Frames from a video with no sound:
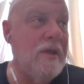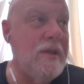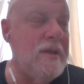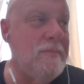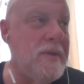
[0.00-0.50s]

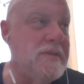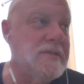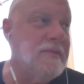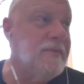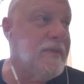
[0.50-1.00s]
any piece
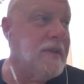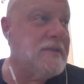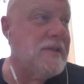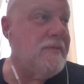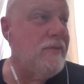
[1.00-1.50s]
of like
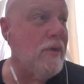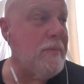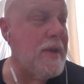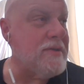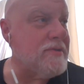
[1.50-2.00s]
say four
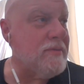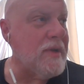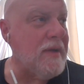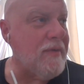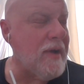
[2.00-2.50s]
pages or
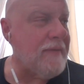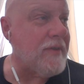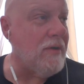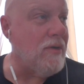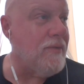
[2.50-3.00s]
whatever, I have to
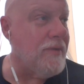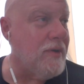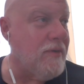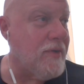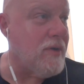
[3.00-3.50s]
go over and
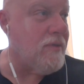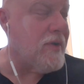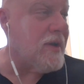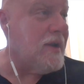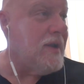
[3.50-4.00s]
over and
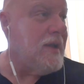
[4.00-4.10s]
over it